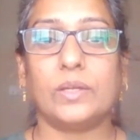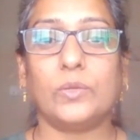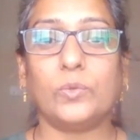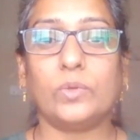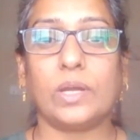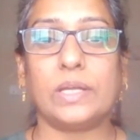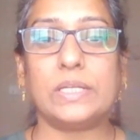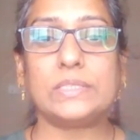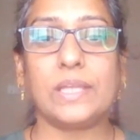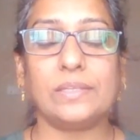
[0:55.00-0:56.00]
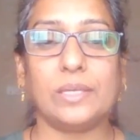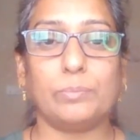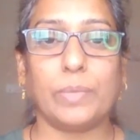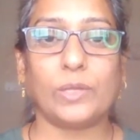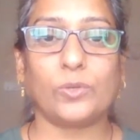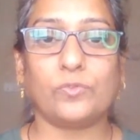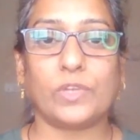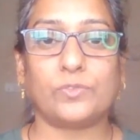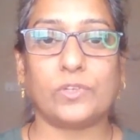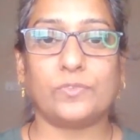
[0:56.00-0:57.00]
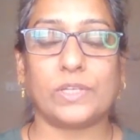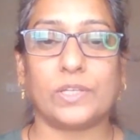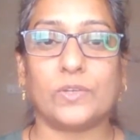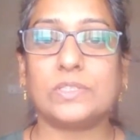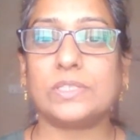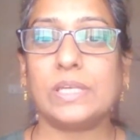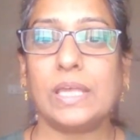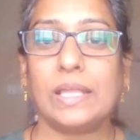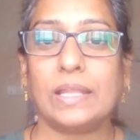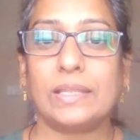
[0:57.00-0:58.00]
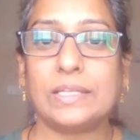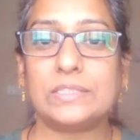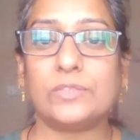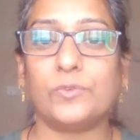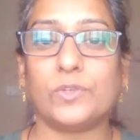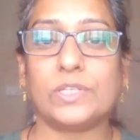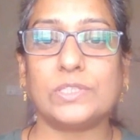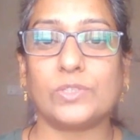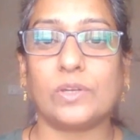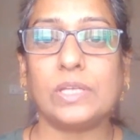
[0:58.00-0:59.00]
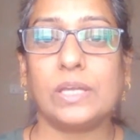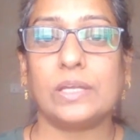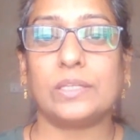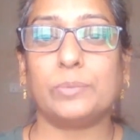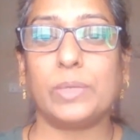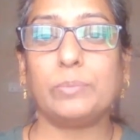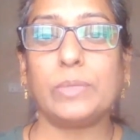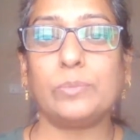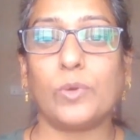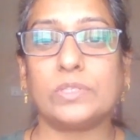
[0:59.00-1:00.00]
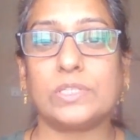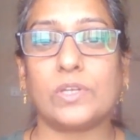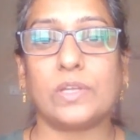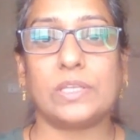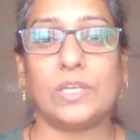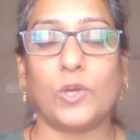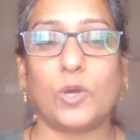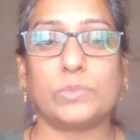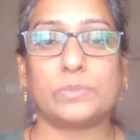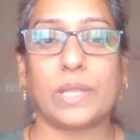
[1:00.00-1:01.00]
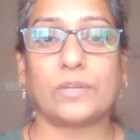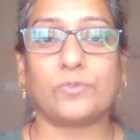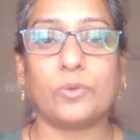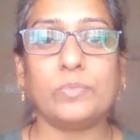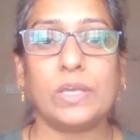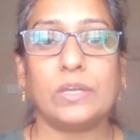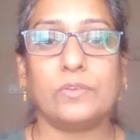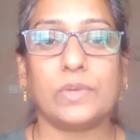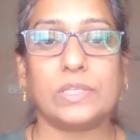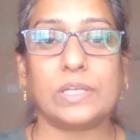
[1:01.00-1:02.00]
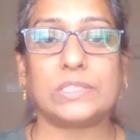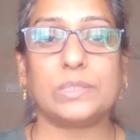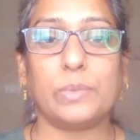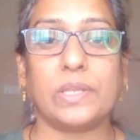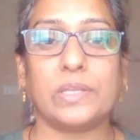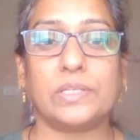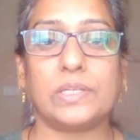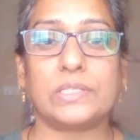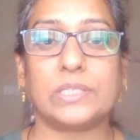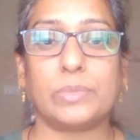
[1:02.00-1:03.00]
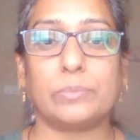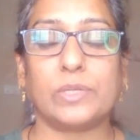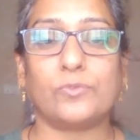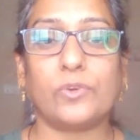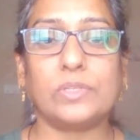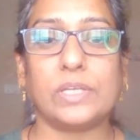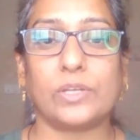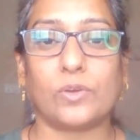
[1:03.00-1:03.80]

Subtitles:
To understand the impact of network failures, let's focus on the payment process on an e-commerce platform where the customer initiates the payment for their